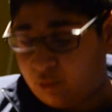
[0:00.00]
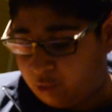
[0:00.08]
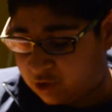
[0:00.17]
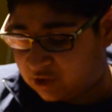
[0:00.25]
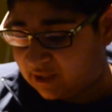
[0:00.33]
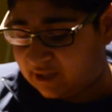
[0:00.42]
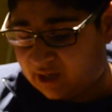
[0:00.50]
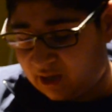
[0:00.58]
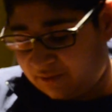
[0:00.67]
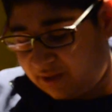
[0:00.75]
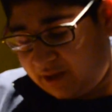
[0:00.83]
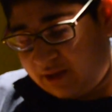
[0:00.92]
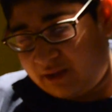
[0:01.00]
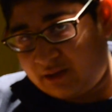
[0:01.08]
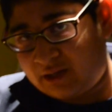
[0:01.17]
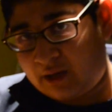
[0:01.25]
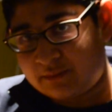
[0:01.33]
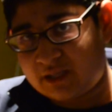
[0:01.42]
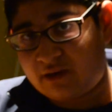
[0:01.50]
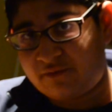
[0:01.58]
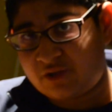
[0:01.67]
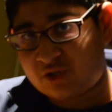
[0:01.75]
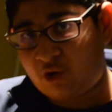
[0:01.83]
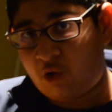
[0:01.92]
which then it comes out of
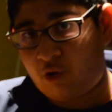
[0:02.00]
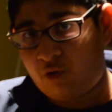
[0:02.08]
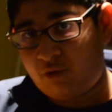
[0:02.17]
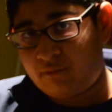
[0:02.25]
this hole.